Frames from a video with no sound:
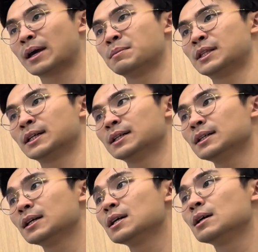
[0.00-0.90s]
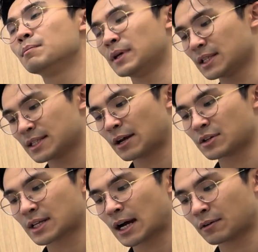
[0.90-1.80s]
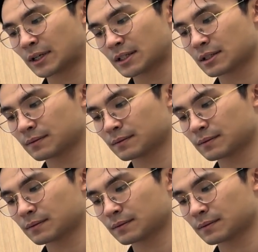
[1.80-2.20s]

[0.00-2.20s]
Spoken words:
emitter means there is current.